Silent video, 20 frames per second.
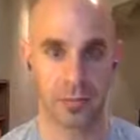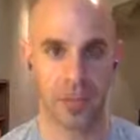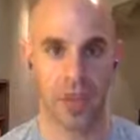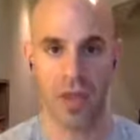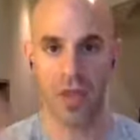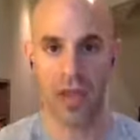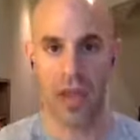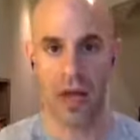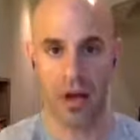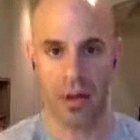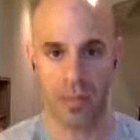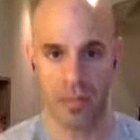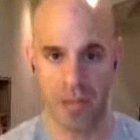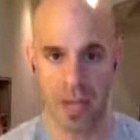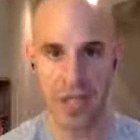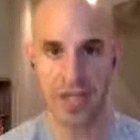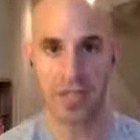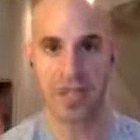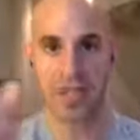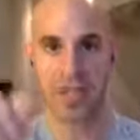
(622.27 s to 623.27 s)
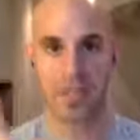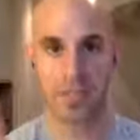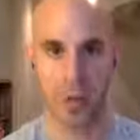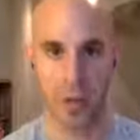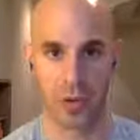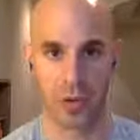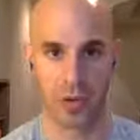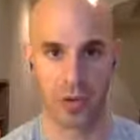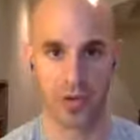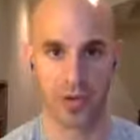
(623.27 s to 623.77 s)
They are business
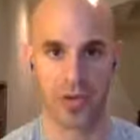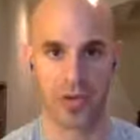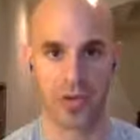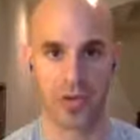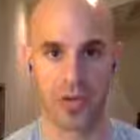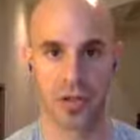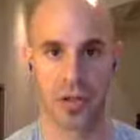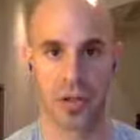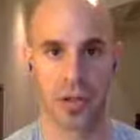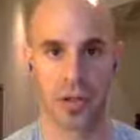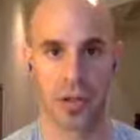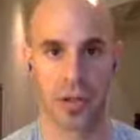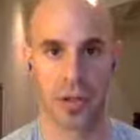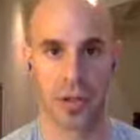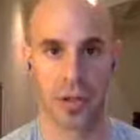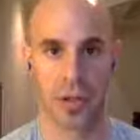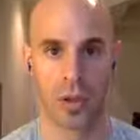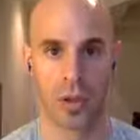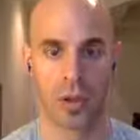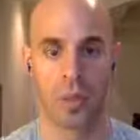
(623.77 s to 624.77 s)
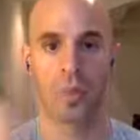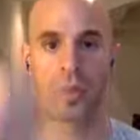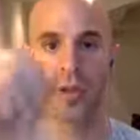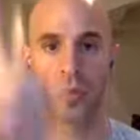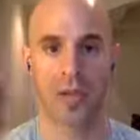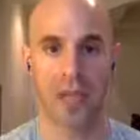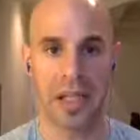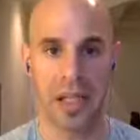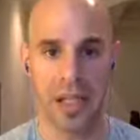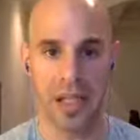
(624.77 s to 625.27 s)
builders who
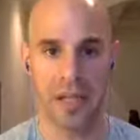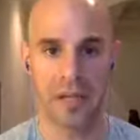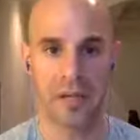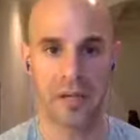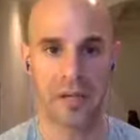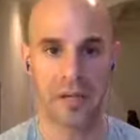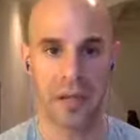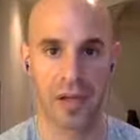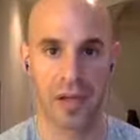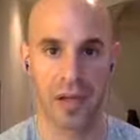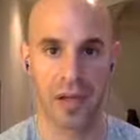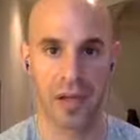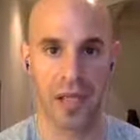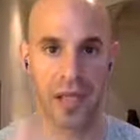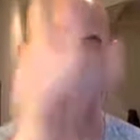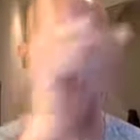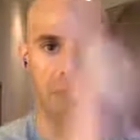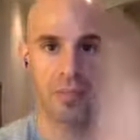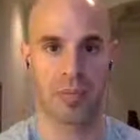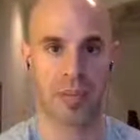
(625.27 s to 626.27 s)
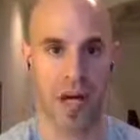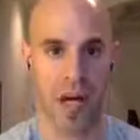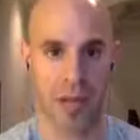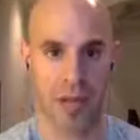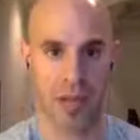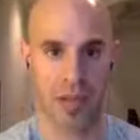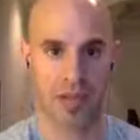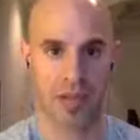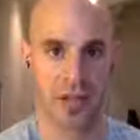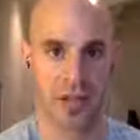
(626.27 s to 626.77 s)
believe in the
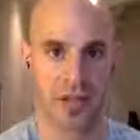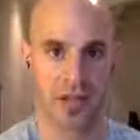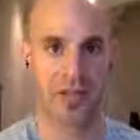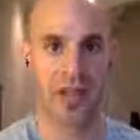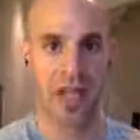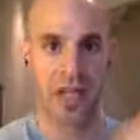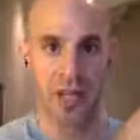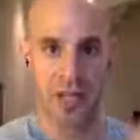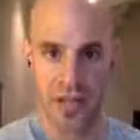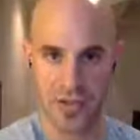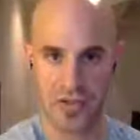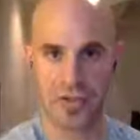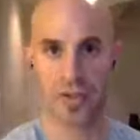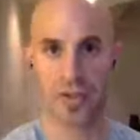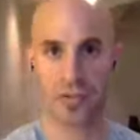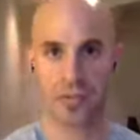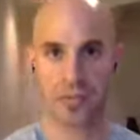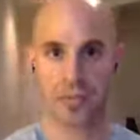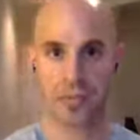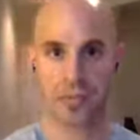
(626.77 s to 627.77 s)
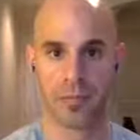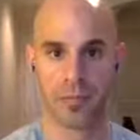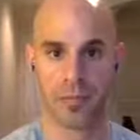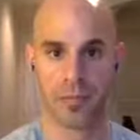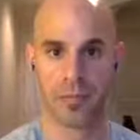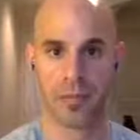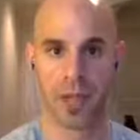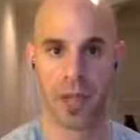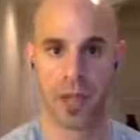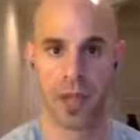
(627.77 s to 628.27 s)
product that they consume.
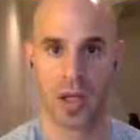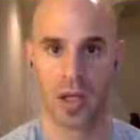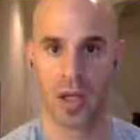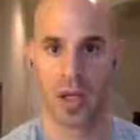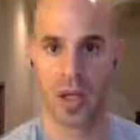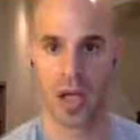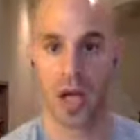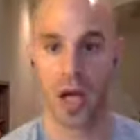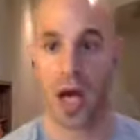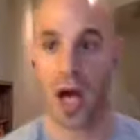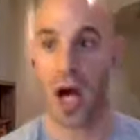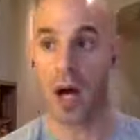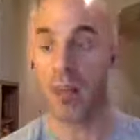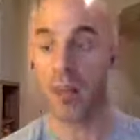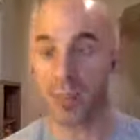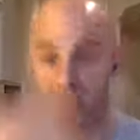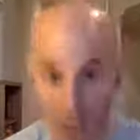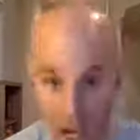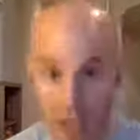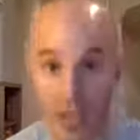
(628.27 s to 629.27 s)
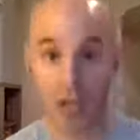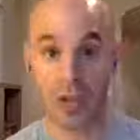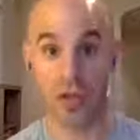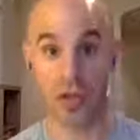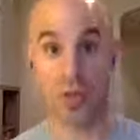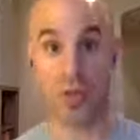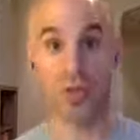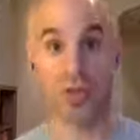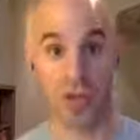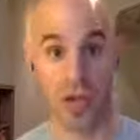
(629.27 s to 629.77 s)
A product
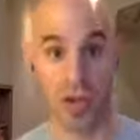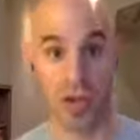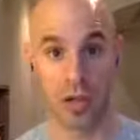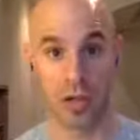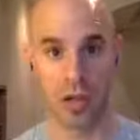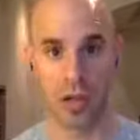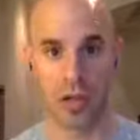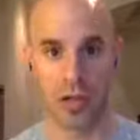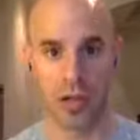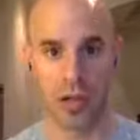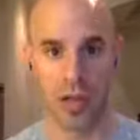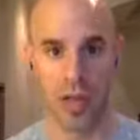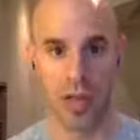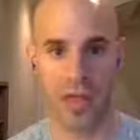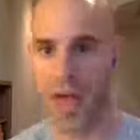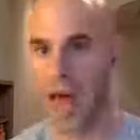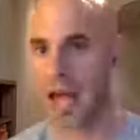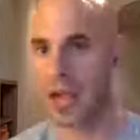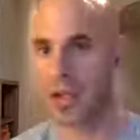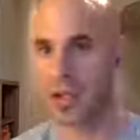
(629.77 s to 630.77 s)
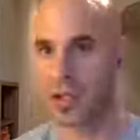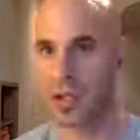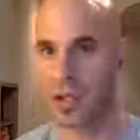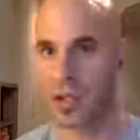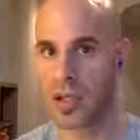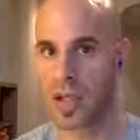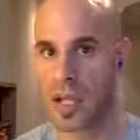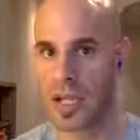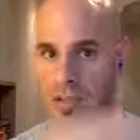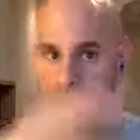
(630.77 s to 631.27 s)
user that
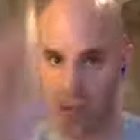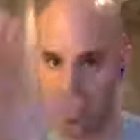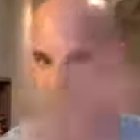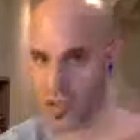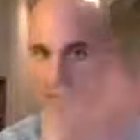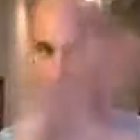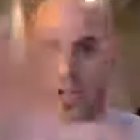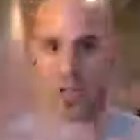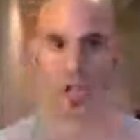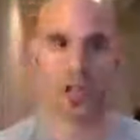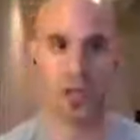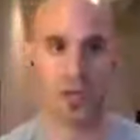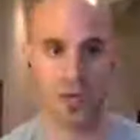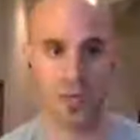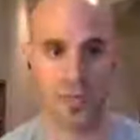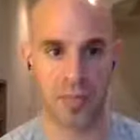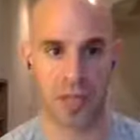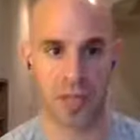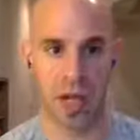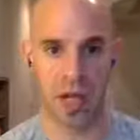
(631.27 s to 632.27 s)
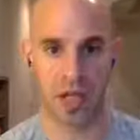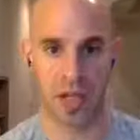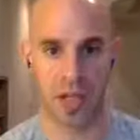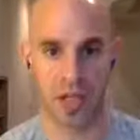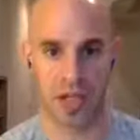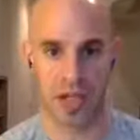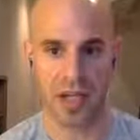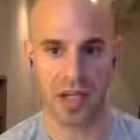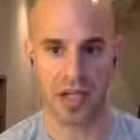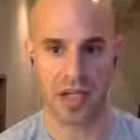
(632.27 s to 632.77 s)
is just going to use
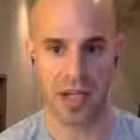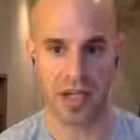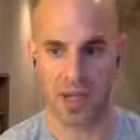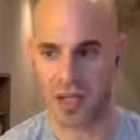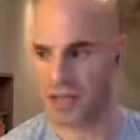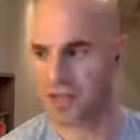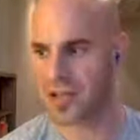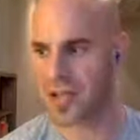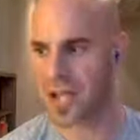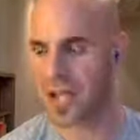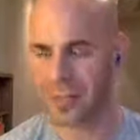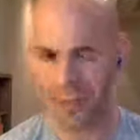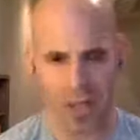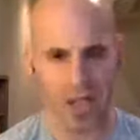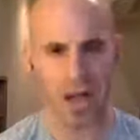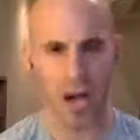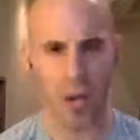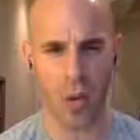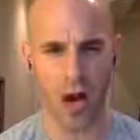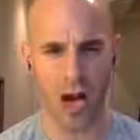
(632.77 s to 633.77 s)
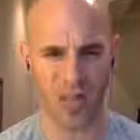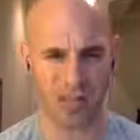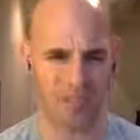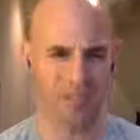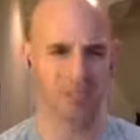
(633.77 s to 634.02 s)
product isn't going to say, you know what?